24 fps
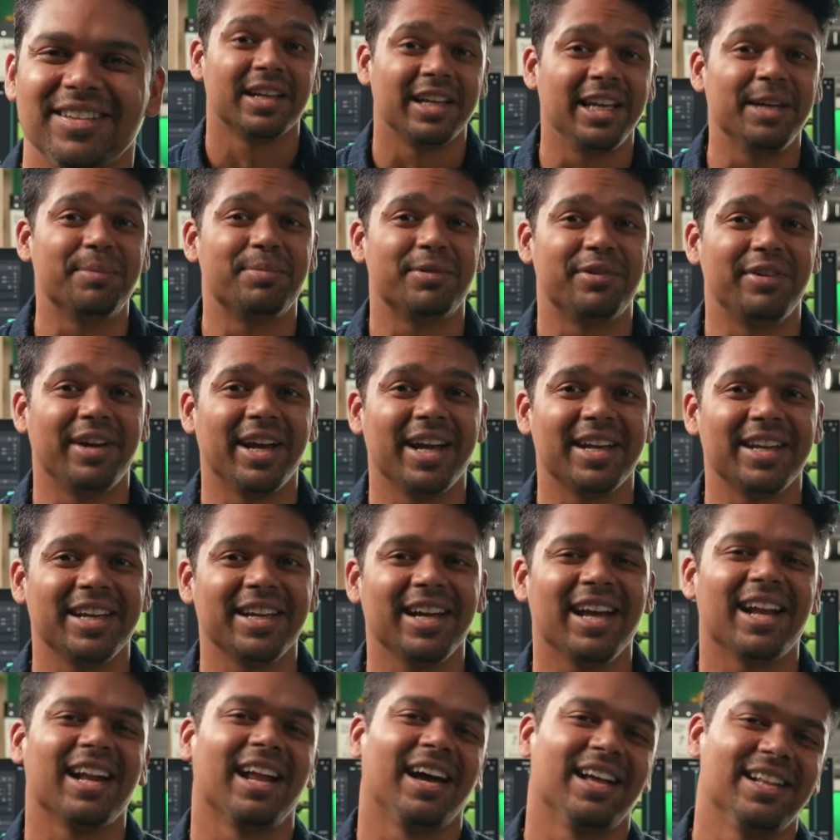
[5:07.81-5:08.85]
Keep
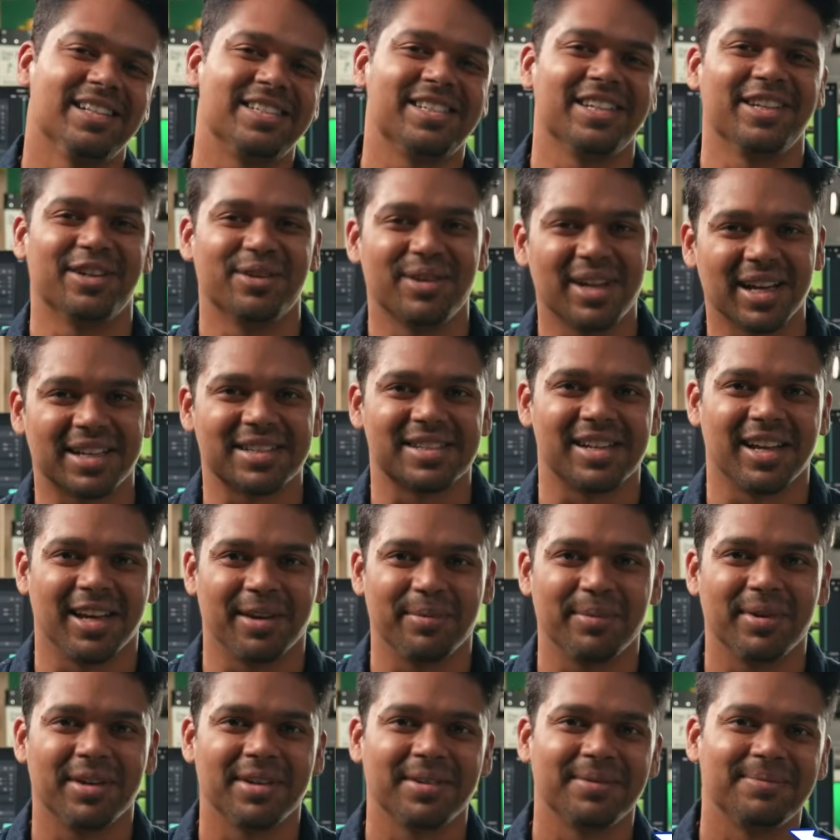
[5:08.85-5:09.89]
creating and I'll see you next time.